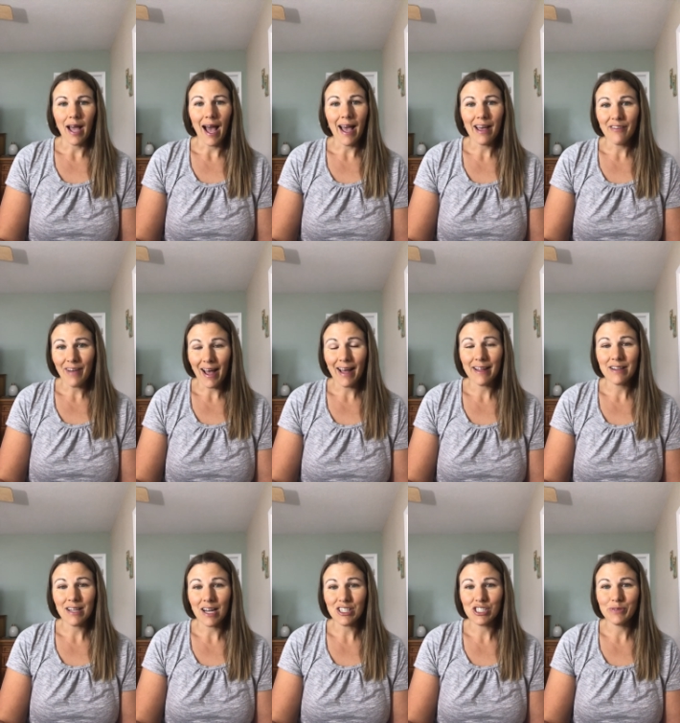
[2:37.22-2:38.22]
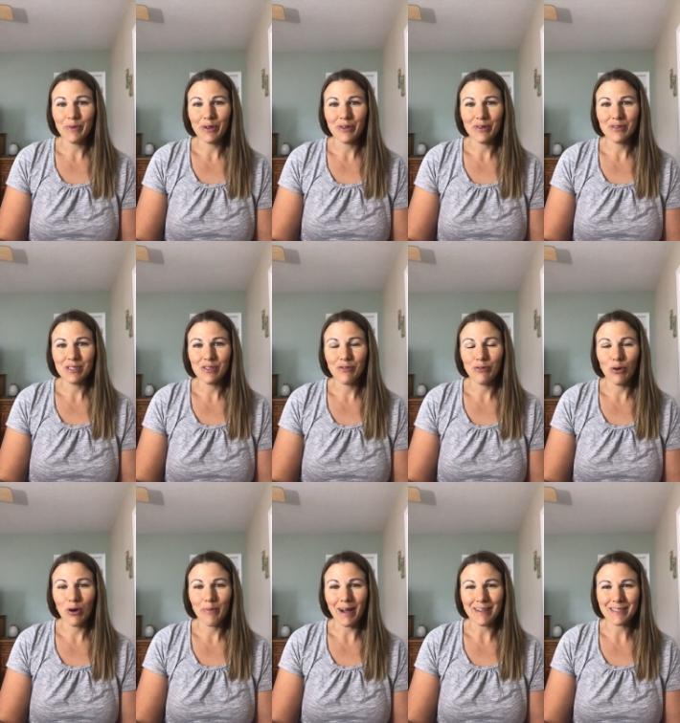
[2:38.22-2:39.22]
I have had Hashimoto's
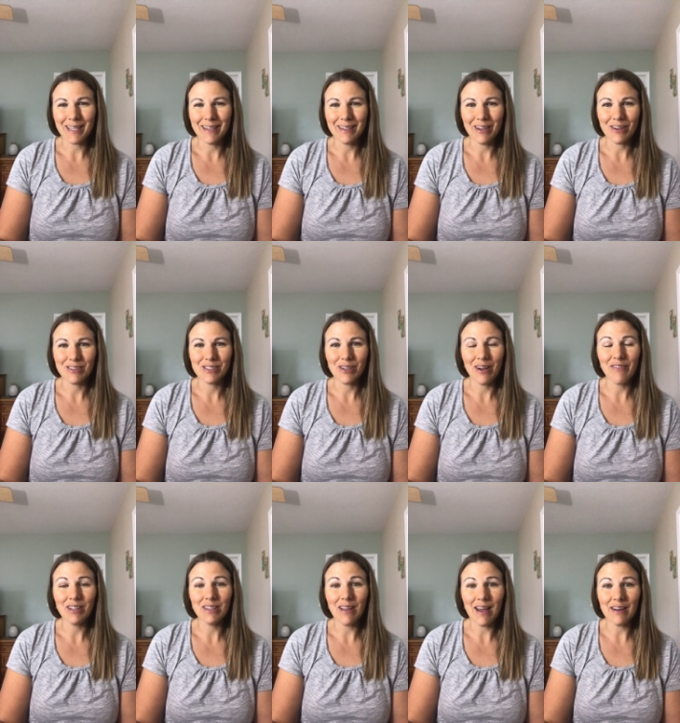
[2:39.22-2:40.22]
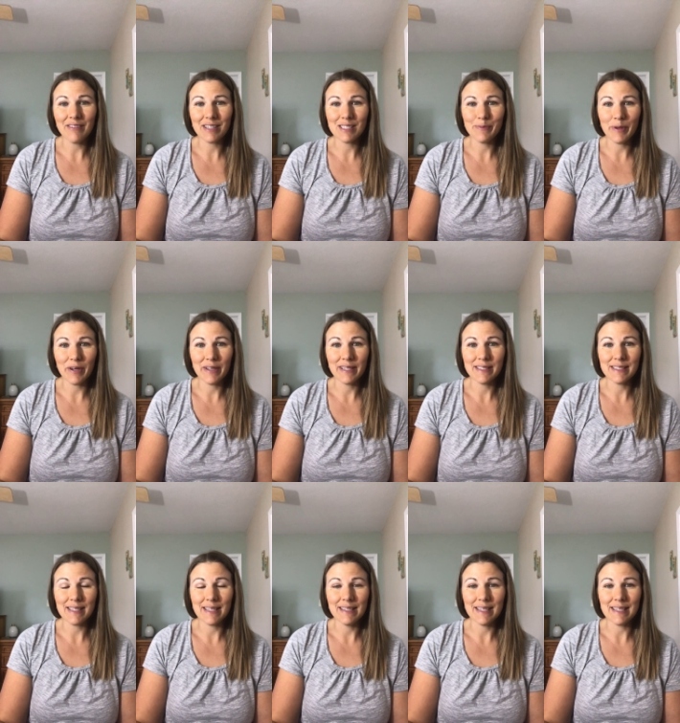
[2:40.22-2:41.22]
for about 10 years, so I have a lot of
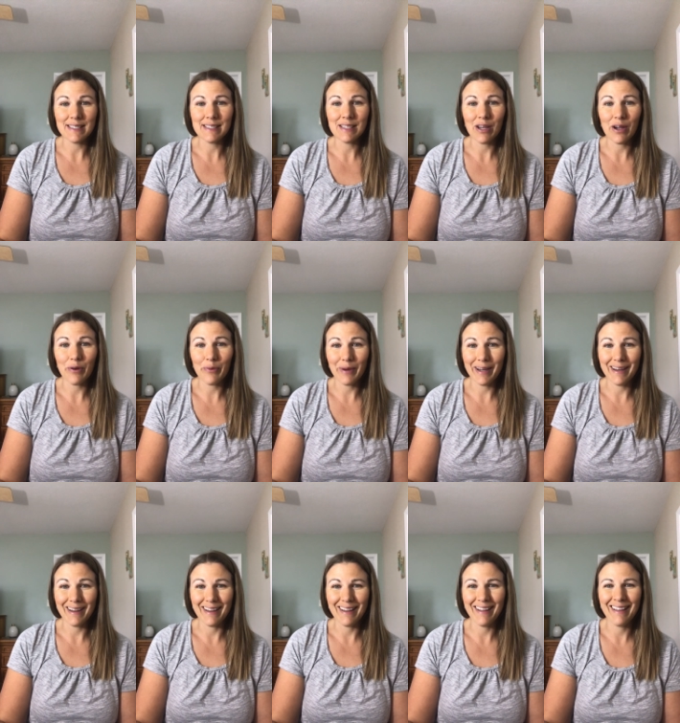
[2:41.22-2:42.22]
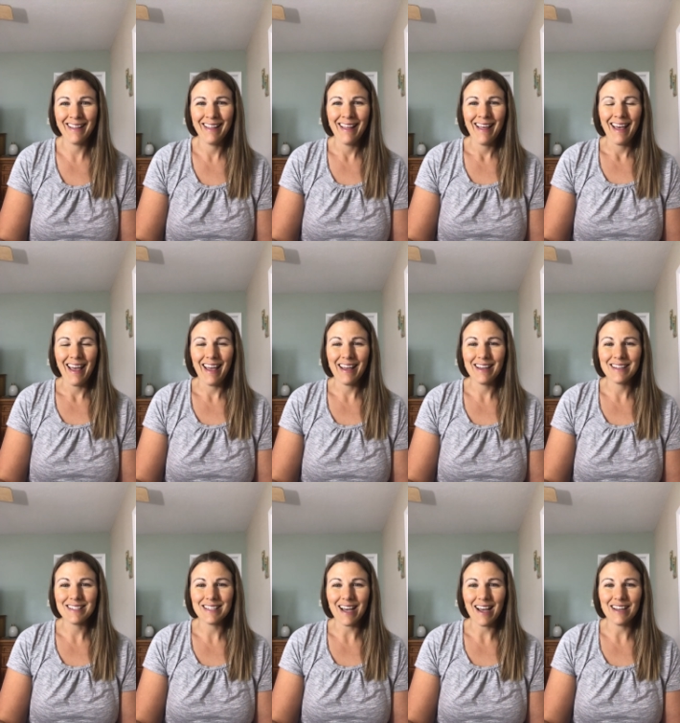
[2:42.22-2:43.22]
experience in this arena.
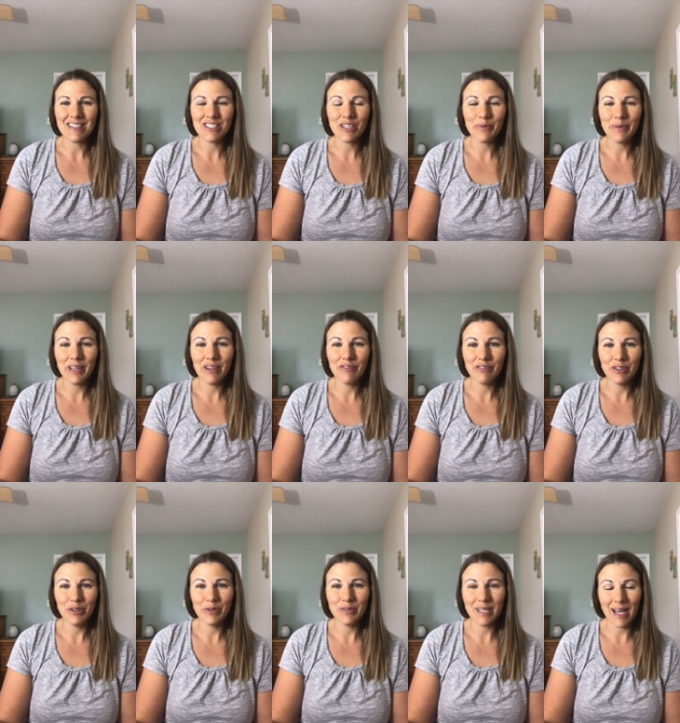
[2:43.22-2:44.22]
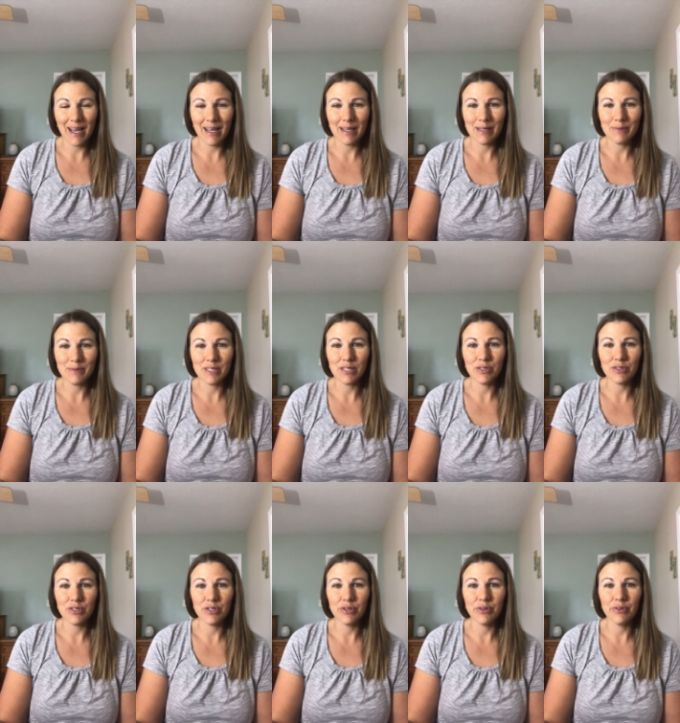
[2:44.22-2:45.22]
And it took me a few times
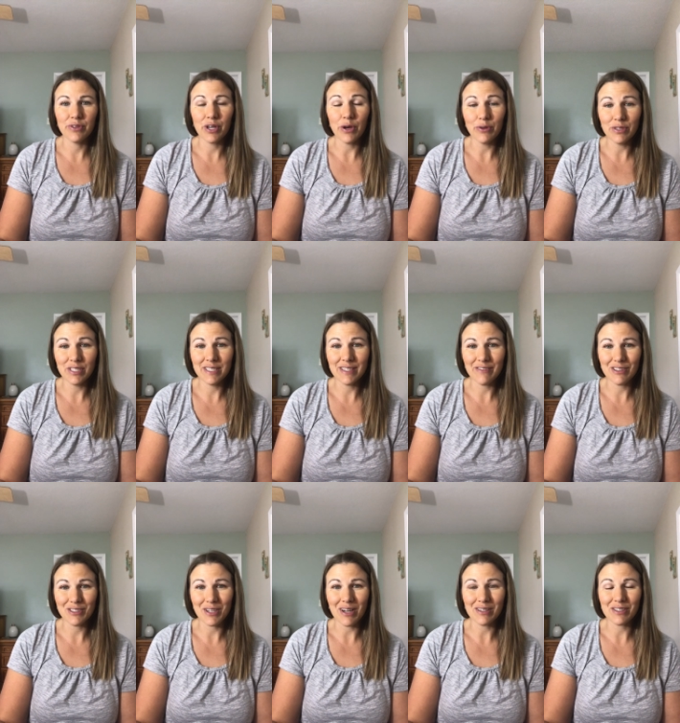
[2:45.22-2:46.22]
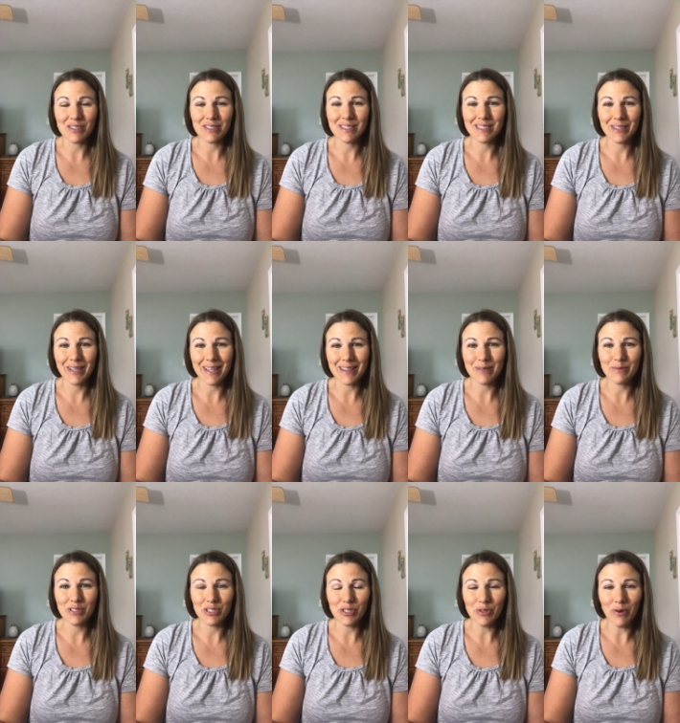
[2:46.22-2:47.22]
to go to different doctors to get them
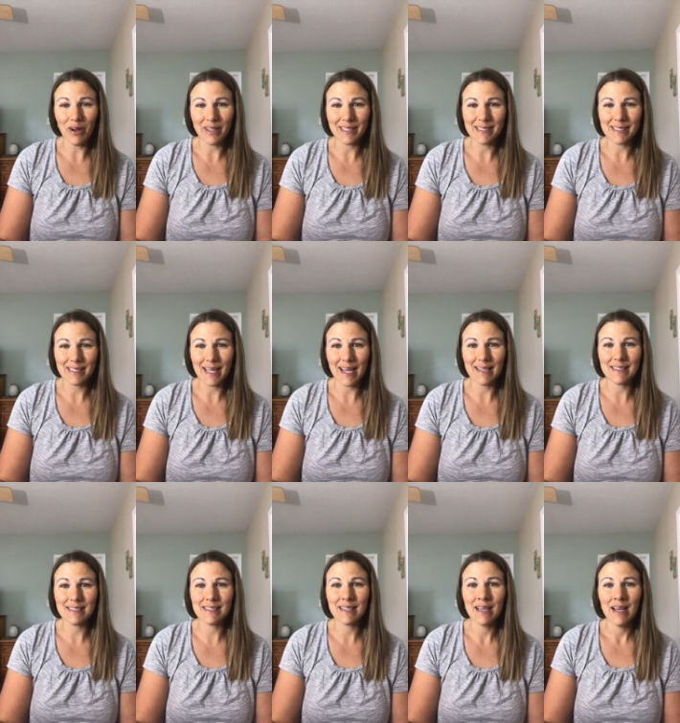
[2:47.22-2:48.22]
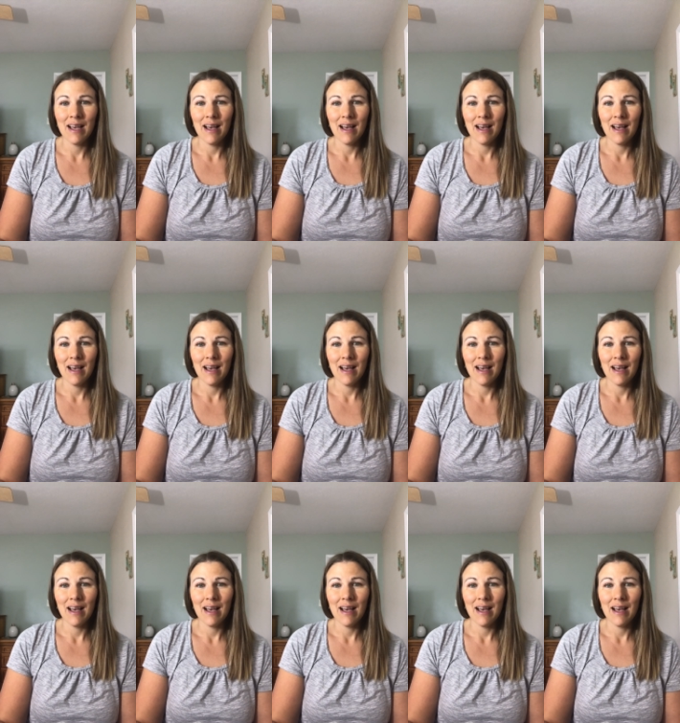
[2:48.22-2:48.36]
to do all these tests.